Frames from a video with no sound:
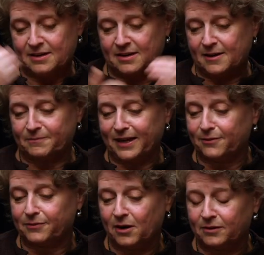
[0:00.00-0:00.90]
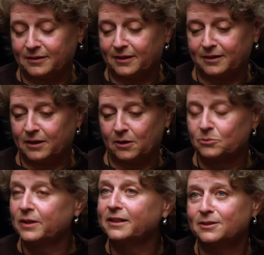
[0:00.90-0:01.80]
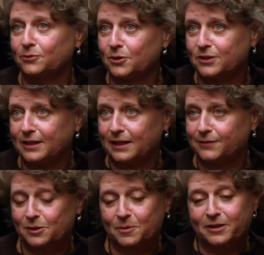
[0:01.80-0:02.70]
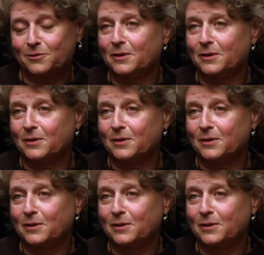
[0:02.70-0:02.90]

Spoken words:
have a real diversity of experience.